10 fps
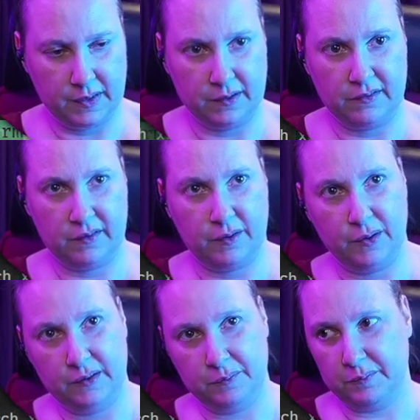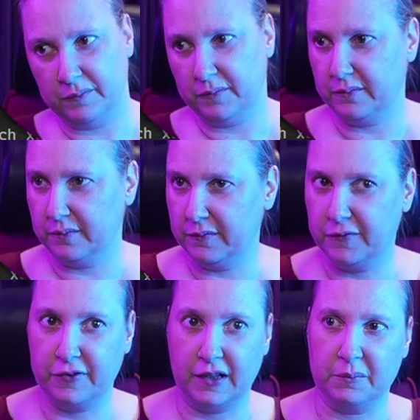So I
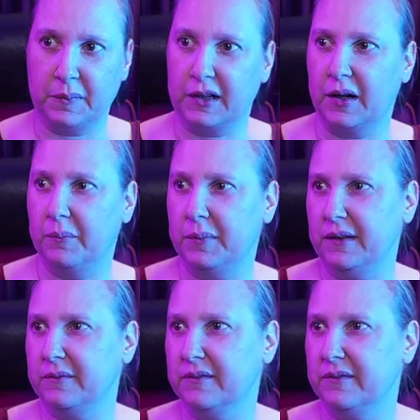failed my copy.